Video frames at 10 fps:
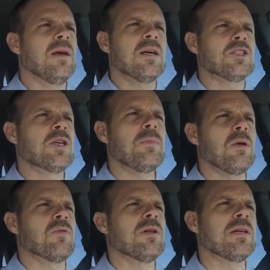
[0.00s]
Should
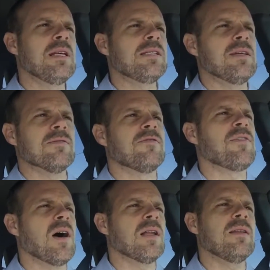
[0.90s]
be real easy and
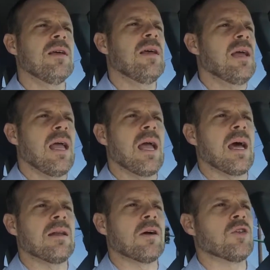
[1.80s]
fun
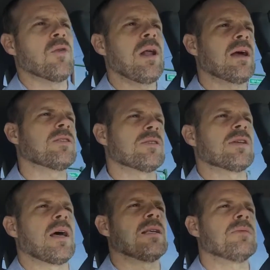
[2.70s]
and a great
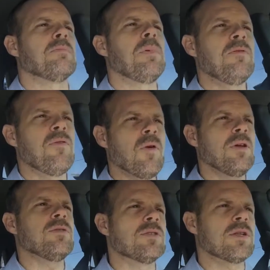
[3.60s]
exercise. Before
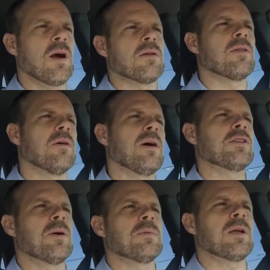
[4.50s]
you start, though, I
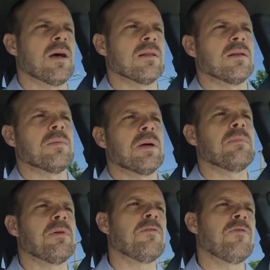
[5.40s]
jumped the gun a little
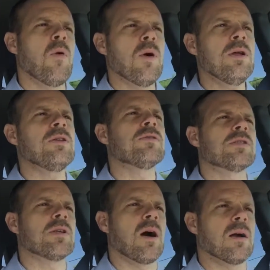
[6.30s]
bit. Before you
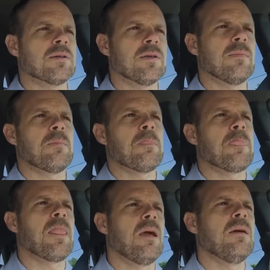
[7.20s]
start,
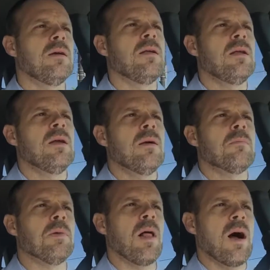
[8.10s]

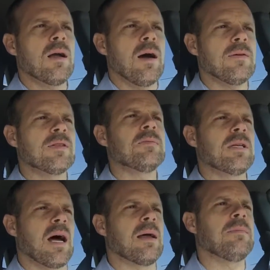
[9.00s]
block off some
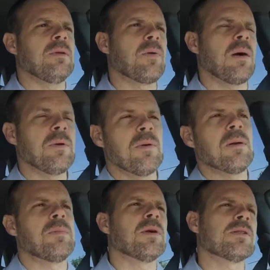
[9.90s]
time. You probably want
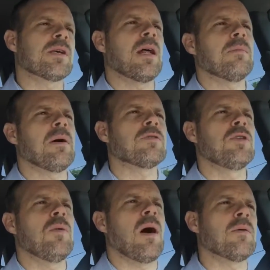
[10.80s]
to put aside about
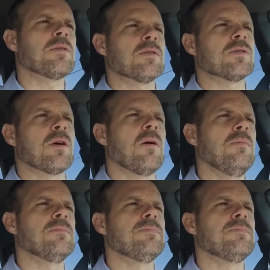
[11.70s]
2 hours or so.